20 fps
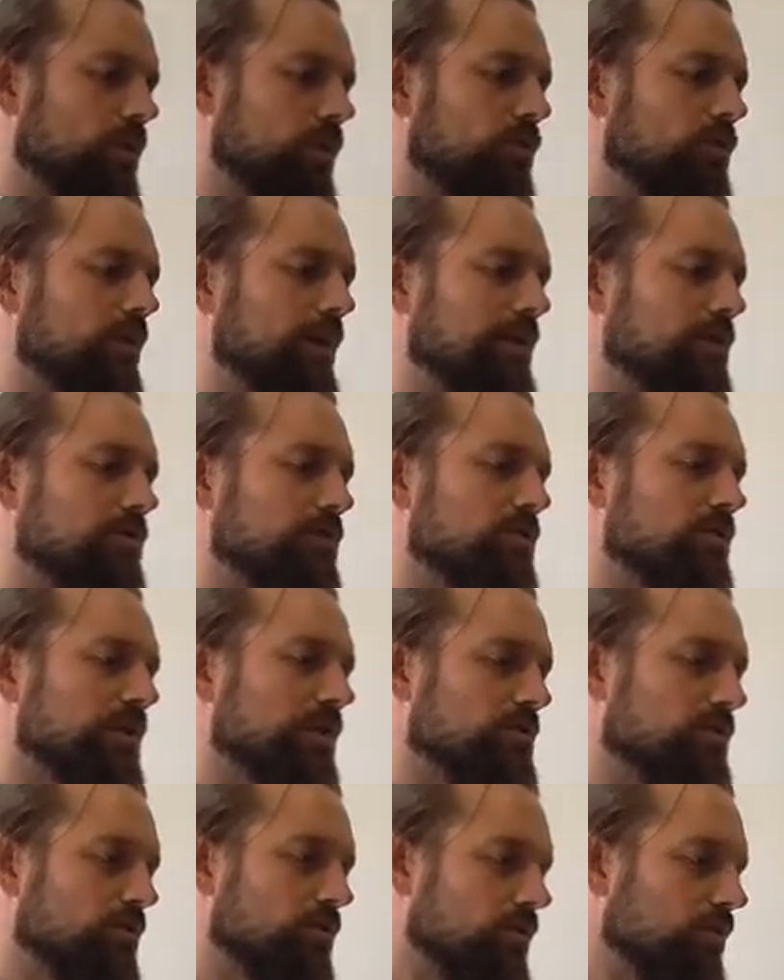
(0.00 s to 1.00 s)
around to
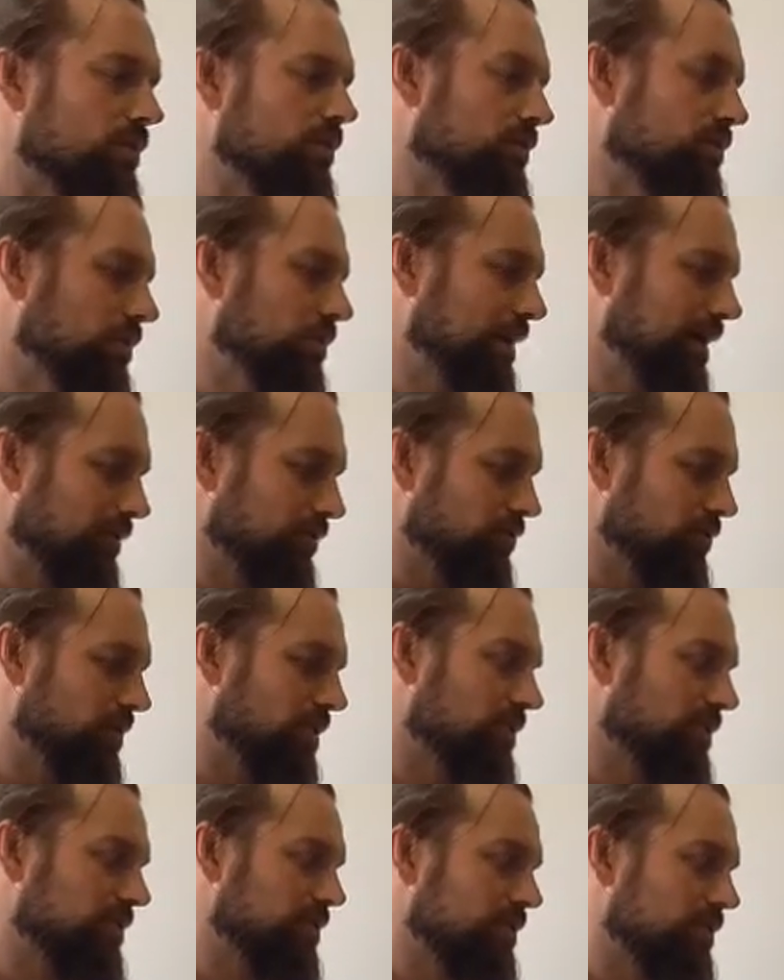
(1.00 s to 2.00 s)
explore the
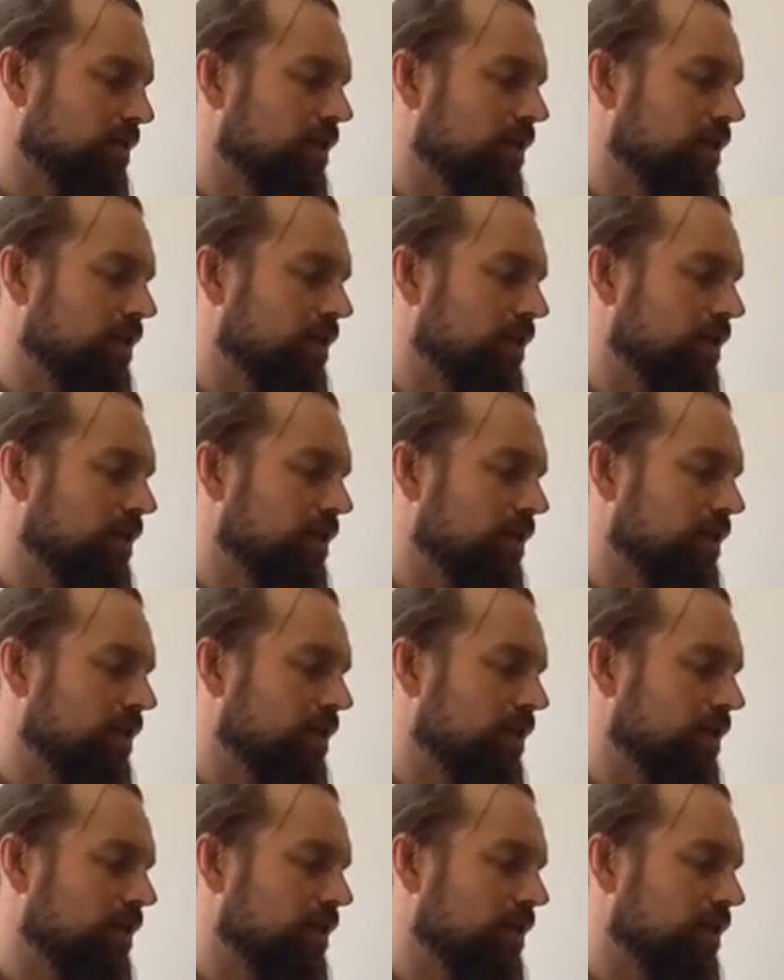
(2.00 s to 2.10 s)
boundaries of the